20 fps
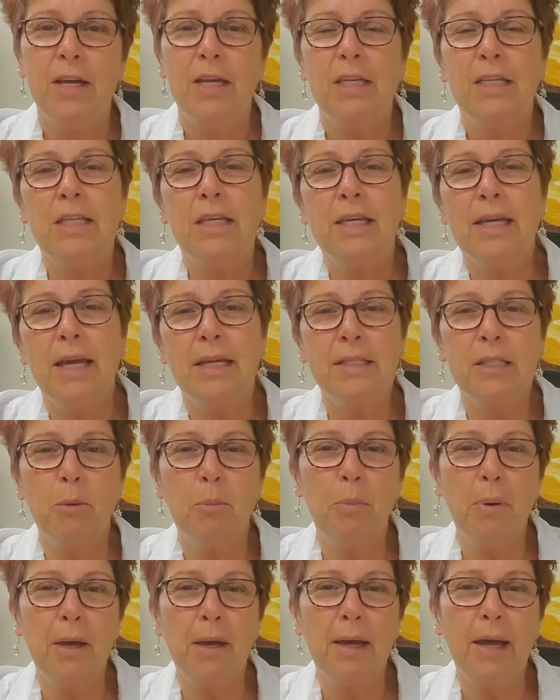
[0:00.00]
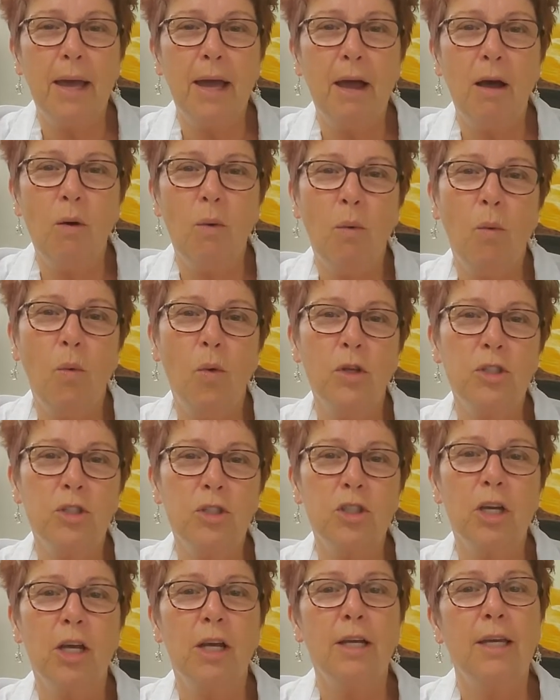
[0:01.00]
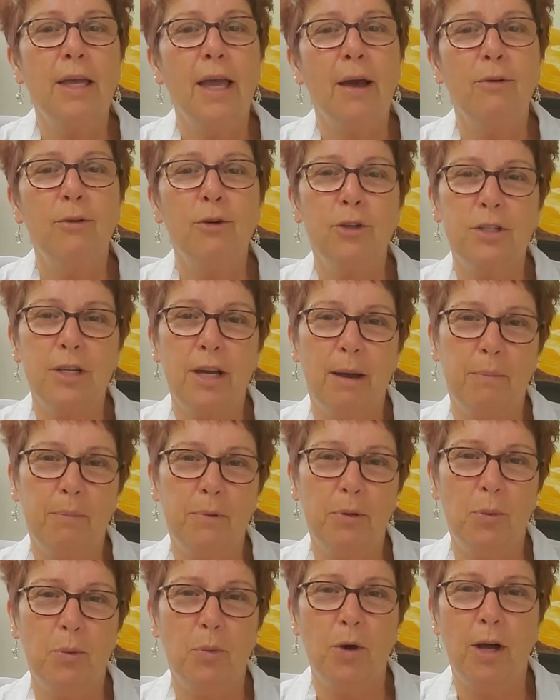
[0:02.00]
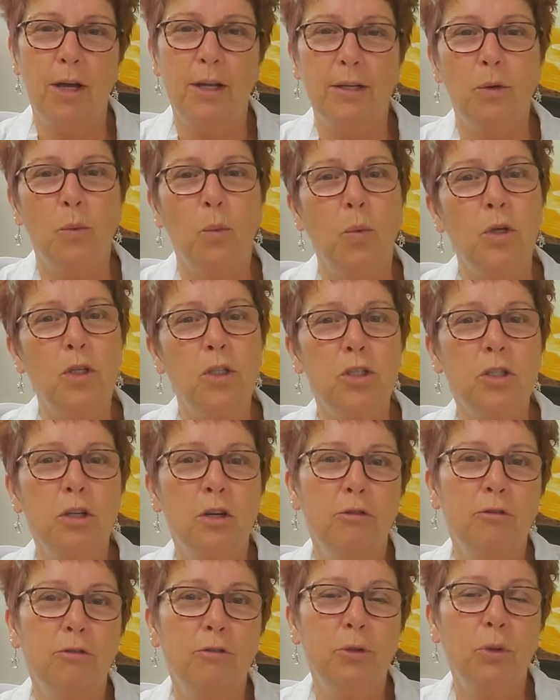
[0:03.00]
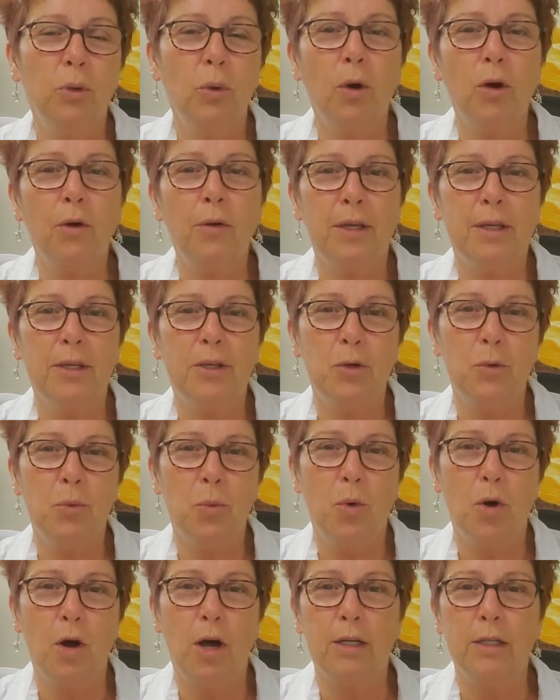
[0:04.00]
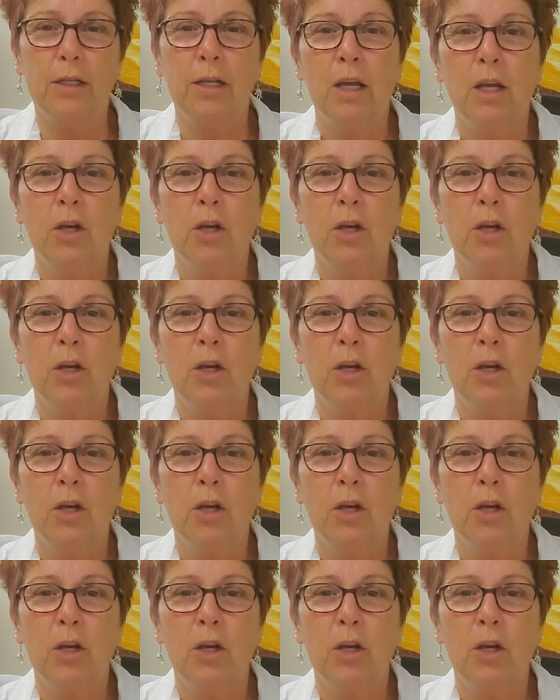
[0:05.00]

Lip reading: You get to pick out which countertop you want, which flooring you want.